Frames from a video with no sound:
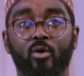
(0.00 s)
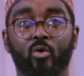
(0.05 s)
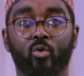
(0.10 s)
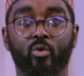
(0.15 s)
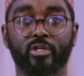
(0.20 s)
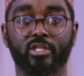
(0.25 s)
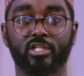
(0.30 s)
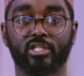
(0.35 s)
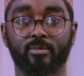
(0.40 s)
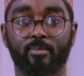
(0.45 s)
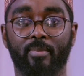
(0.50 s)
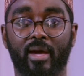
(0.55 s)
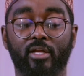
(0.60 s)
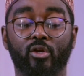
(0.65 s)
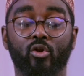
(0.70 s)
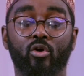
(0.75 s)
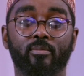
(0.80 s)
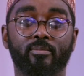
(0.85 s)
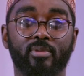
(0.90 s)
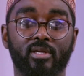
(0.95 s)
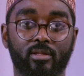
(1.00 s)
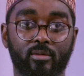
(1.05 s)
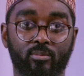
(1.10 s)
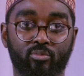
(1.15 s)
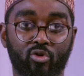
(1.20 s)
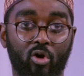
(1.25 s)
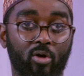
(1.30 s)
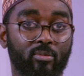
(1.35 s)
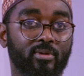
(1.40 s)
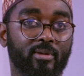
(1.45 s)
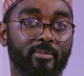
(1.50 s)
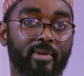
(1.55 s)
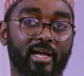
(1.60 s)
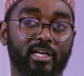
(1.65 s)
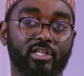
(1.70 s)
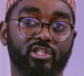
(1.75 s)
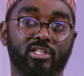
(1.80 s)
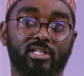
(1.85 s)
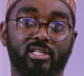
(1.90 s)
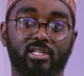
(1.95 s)
which might not be the problem
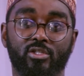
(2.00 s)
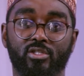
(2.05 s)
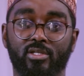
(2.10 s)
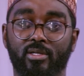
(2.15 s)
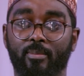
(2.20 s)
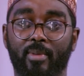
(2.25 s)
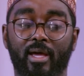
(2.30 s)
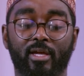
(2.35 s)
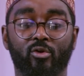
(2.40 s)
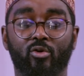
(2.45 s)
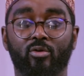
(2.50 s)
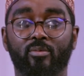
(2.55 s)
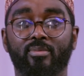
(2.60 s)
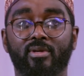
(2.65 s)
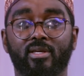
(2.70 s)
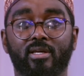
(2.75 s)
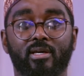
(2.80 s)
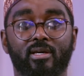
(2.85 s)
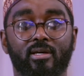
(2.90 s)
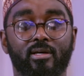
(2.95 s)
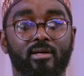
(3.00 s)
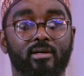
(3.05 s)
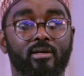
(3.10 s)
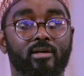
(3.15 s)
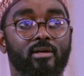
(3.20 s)
actually. It might not be a